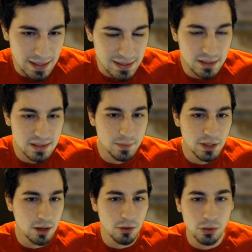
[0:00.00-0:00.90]
it's going to
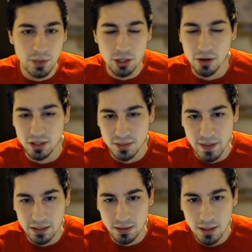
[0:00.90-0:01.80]
summon another 3-crossed
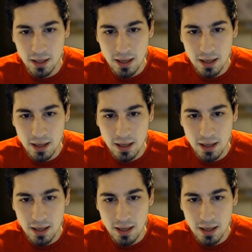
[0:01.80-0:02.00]
minion.